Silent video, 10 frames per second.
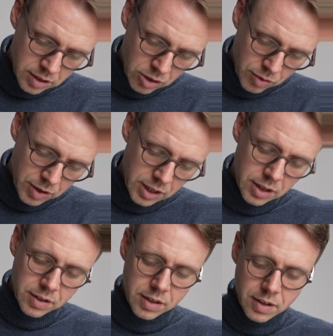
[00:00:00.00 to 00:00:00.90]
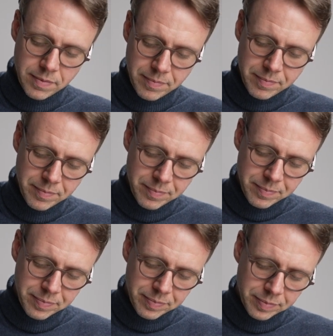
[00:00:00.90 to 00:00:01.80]
over here, yeah?
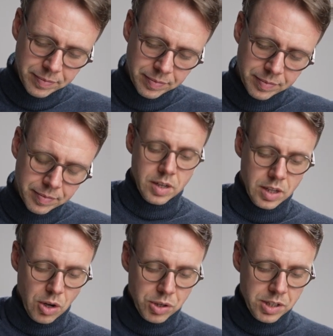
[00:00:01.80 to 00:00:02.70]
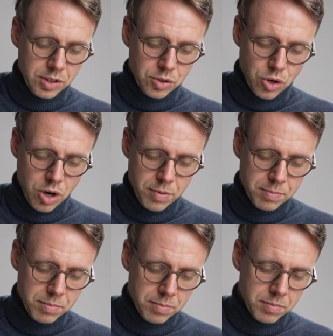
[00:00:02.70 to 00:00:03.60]
Now this
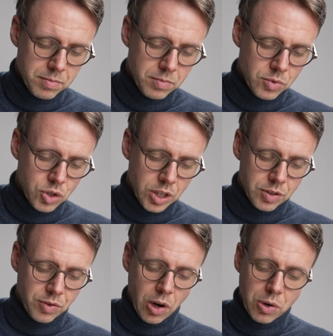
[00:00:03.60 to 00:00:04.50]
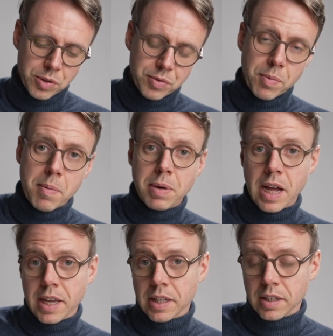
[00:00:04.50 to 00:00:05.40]
term just follows from
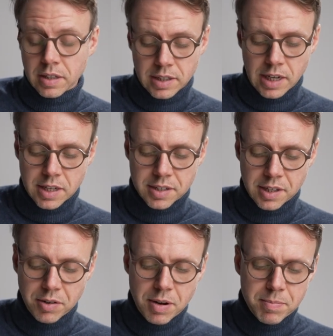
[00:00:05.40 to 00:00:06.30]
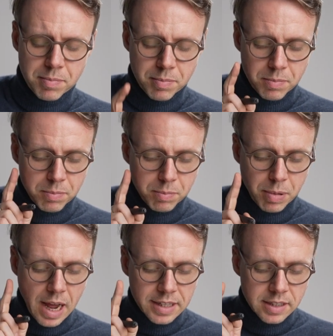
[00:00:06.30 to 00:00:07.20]
applying Taylor's theorem,
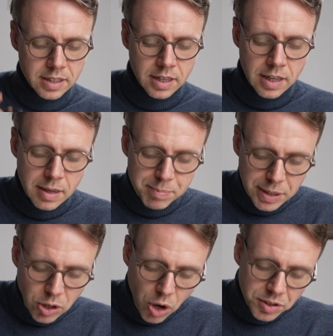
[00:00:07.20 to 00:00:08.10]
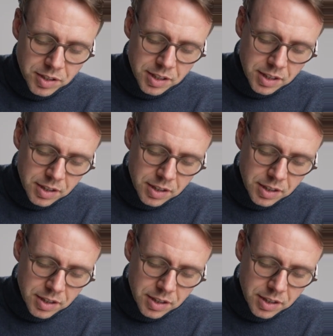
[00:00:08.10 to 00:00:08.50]
but because